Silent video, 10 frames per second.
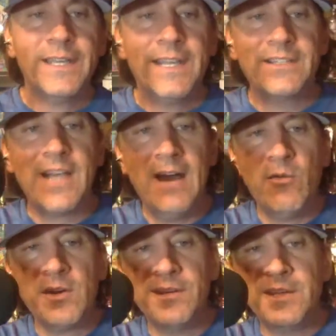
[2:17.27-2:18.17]
He's got
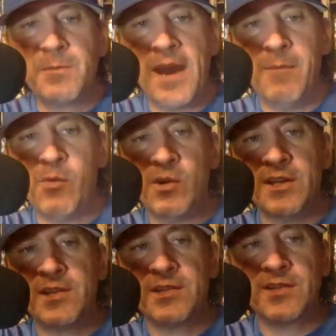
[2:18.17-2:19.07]
one of these bad
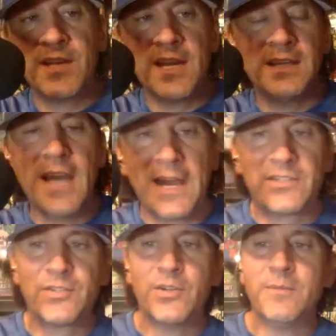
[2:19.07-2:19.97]
boys sitting
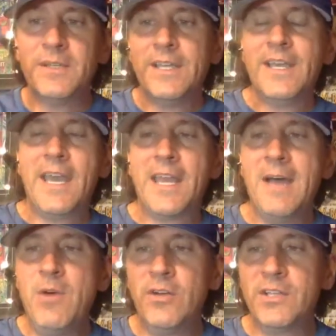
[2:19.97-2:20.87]
next to him. And
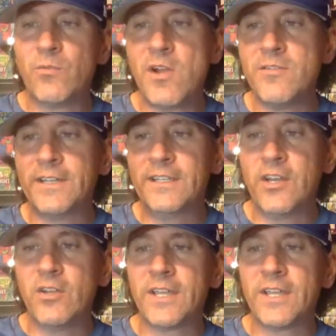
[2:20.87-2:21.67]
I'm always wondering,